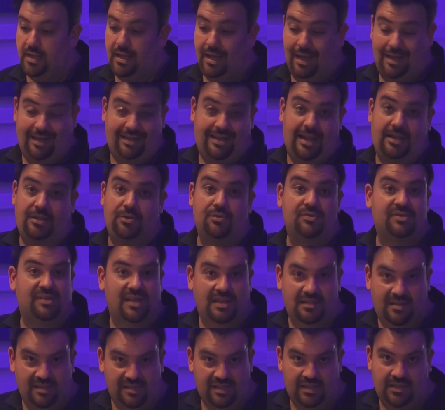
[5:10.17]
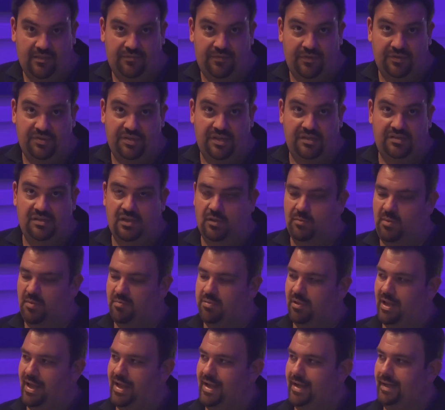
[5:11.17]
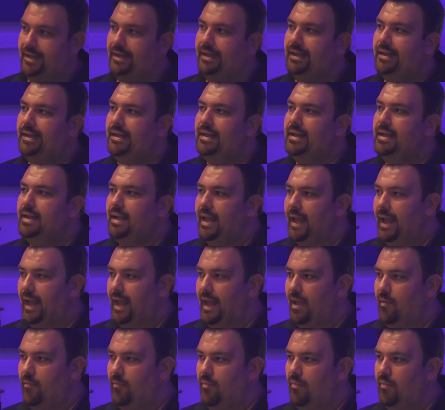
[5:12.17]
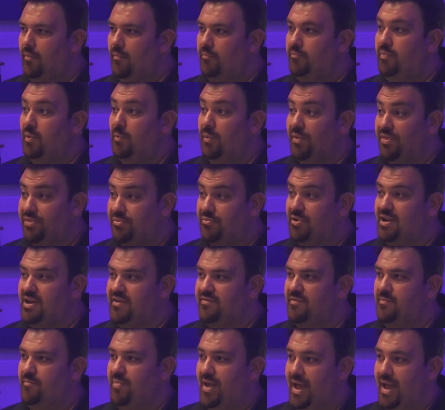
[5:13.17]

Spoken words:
And again, you'll see this in the footage that we'll be playing, but with 3 different